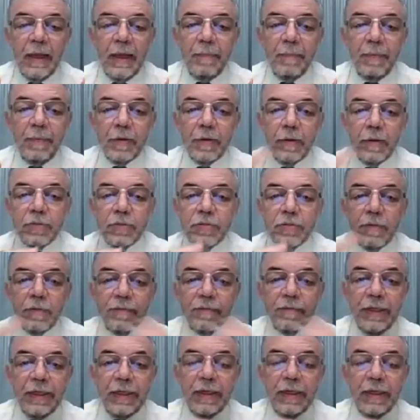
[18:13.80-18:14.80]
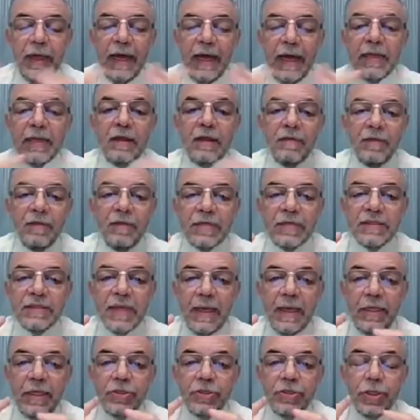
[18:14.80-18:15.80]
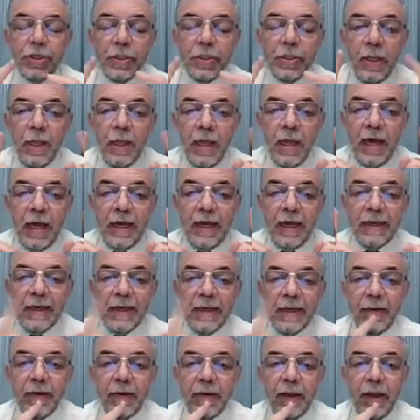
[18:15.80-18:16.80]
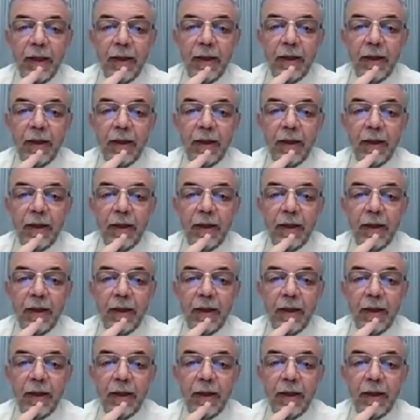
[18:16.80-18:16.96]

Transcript: because of the active exhalation, I can